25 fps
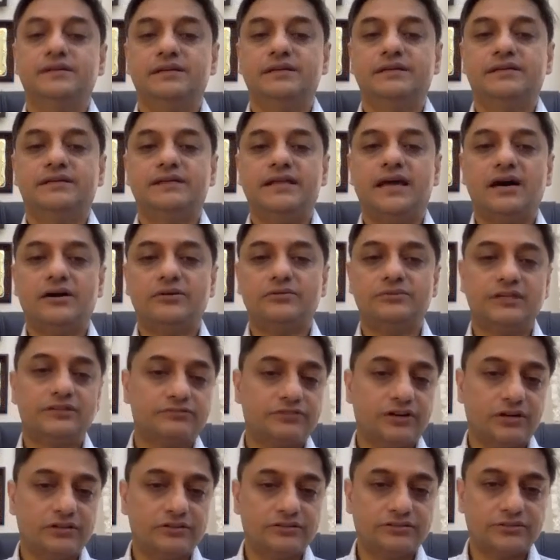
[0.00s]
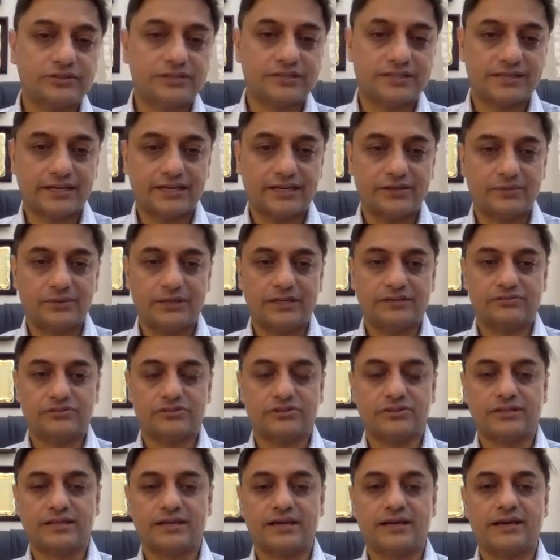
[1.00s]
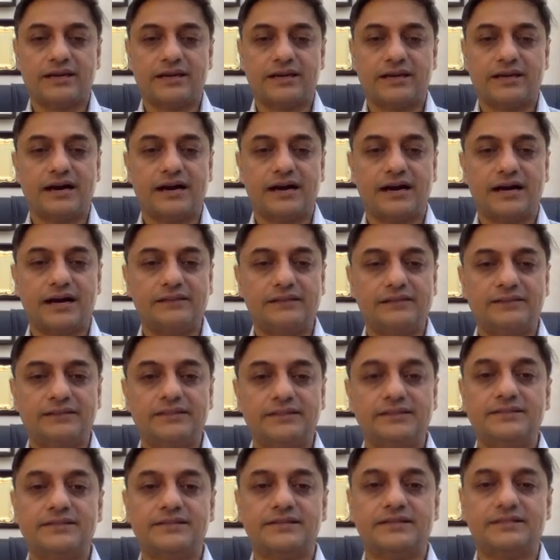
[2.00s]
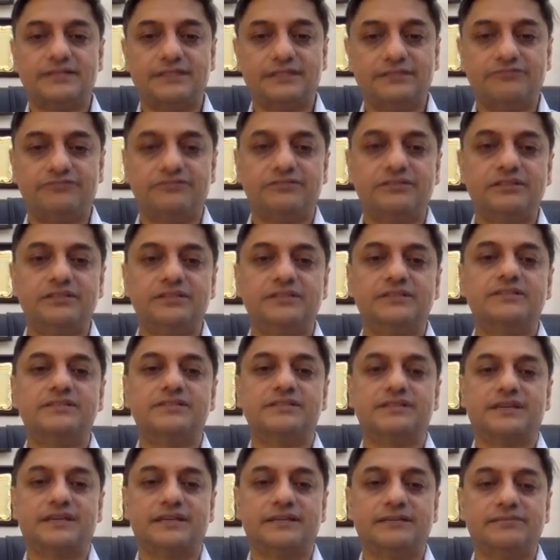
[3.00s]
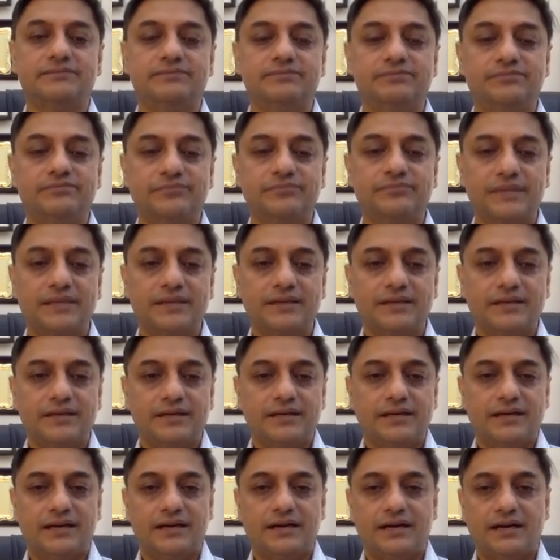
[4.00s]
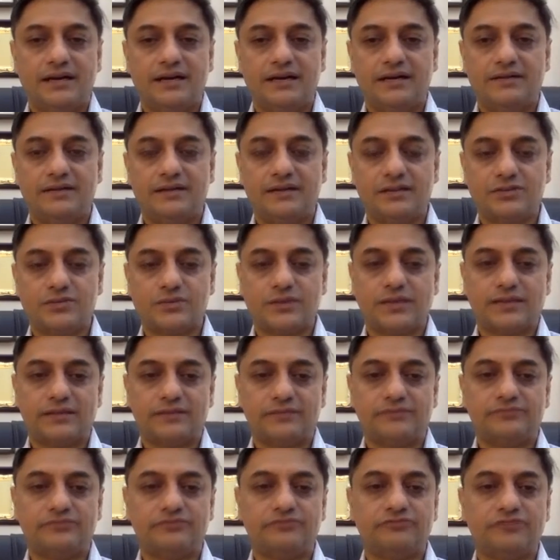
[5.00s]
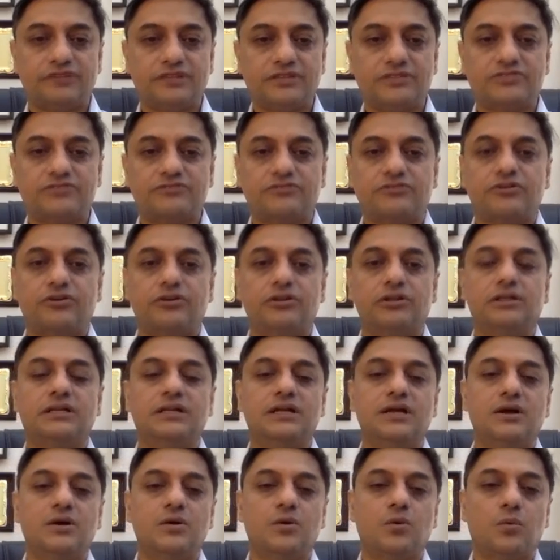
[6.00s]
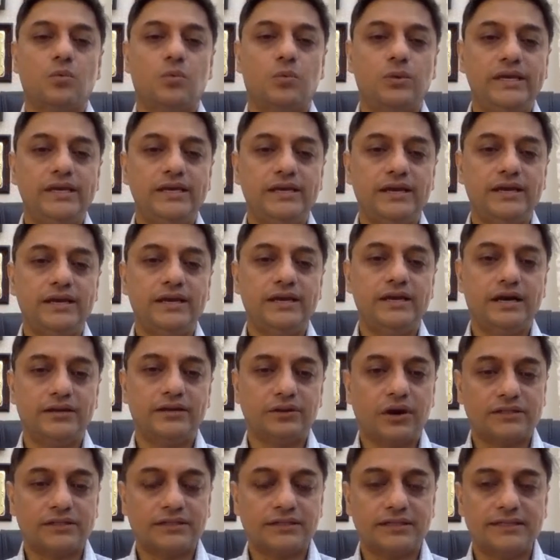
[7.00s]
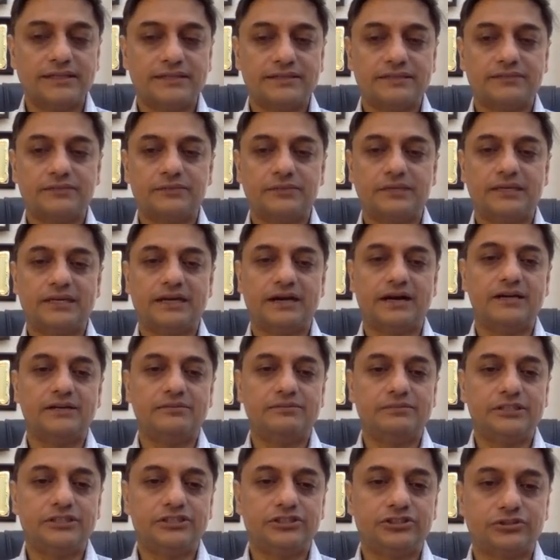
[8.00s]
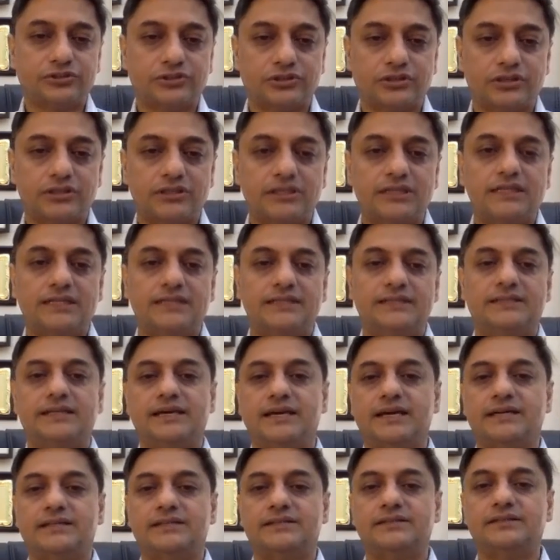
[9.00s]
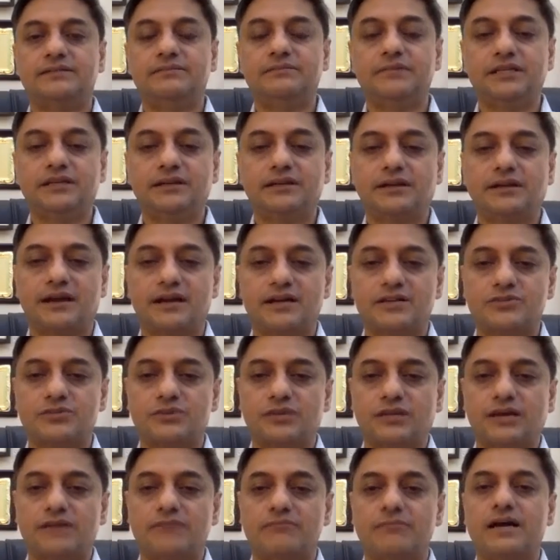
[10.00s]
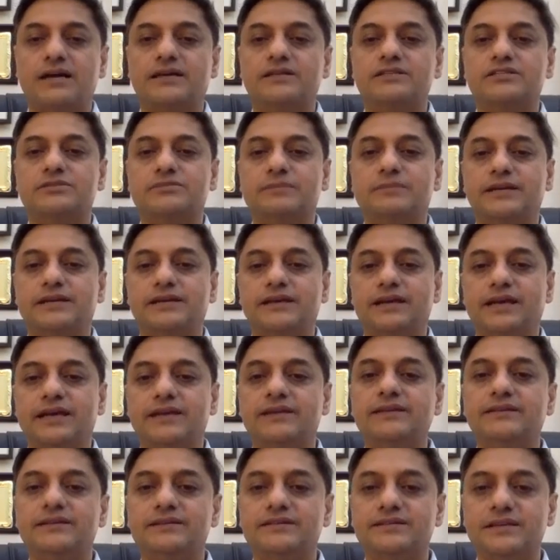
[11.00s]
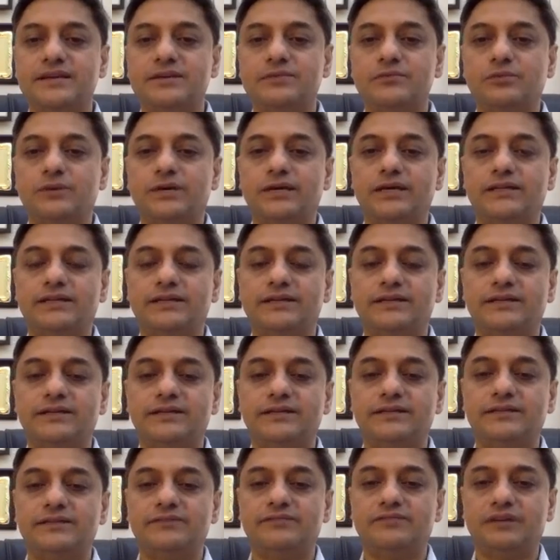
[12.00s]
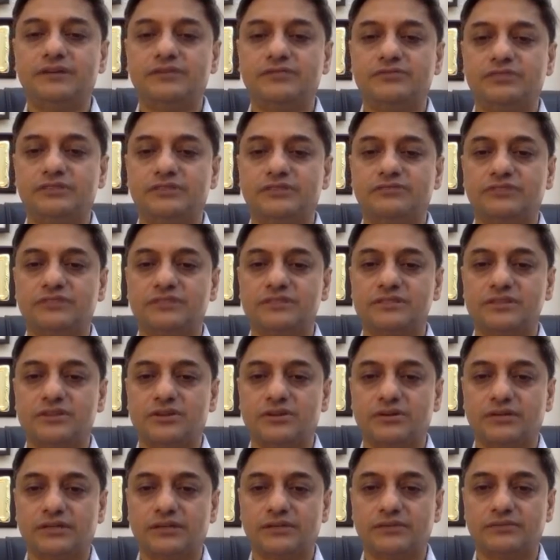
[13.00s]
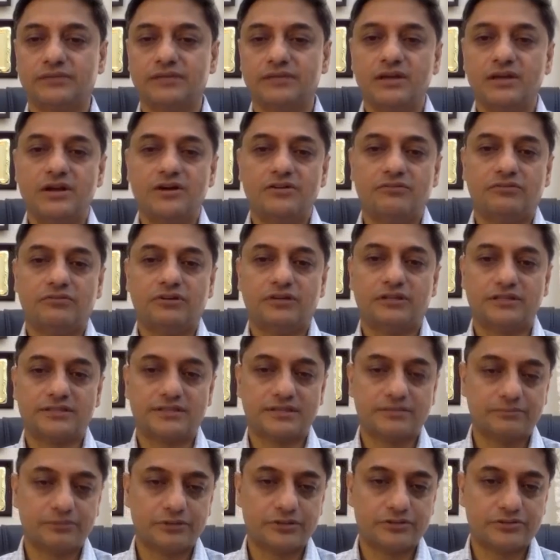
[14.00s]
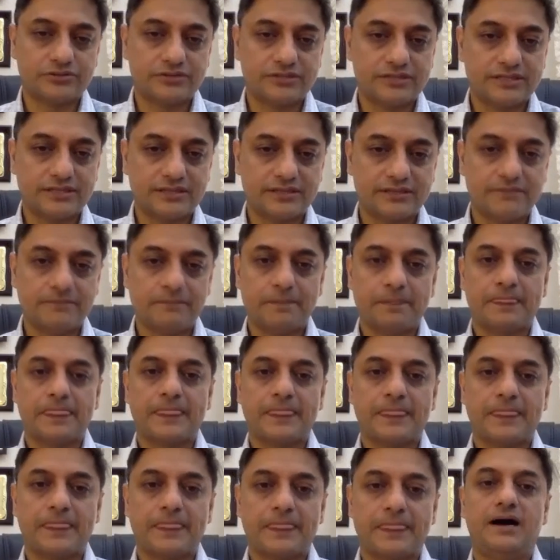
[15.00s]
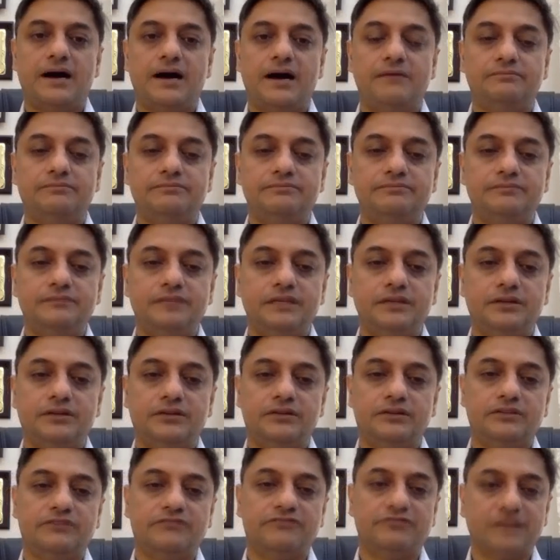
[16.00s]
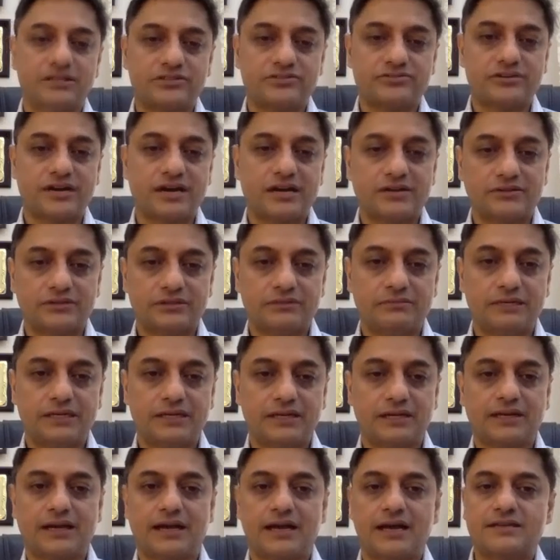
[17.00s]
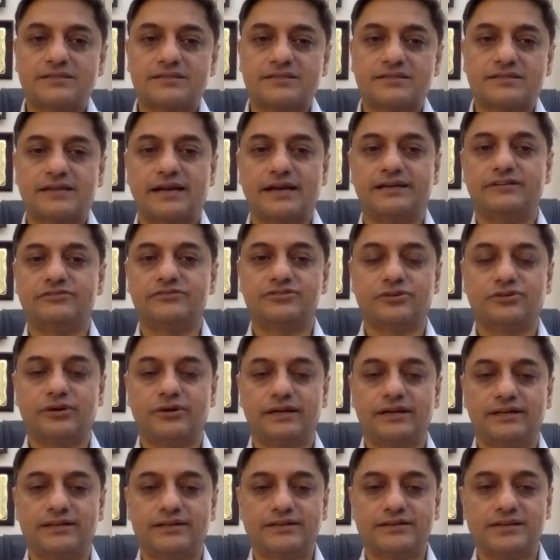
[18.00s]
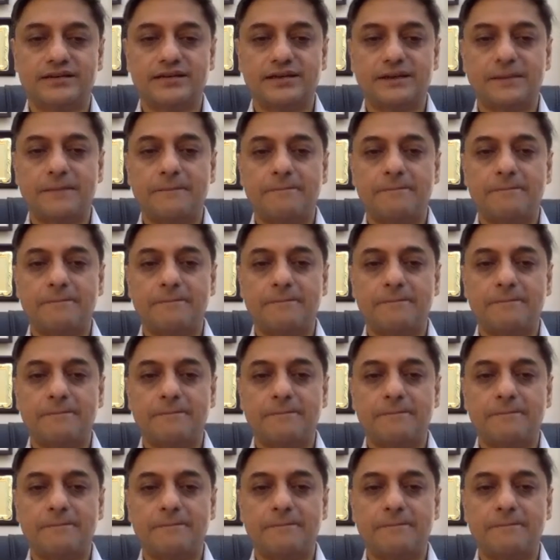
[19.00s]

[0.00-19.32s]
now we have gone through a second wave. So there are other things that are different this time as well. First of all, we can't be sure that the middle class will come back and spend again in the same way they did after the first lockdown. For the simplest reason, the first round, the middle class kind of saw it as a